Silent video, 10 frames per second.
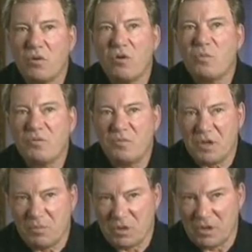We were a group
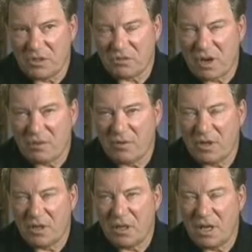of people at
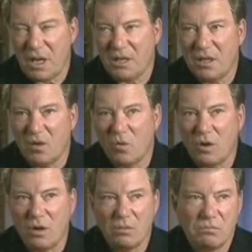Stratford, and there
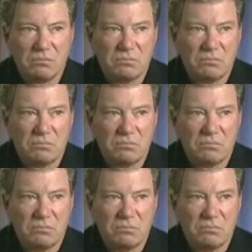were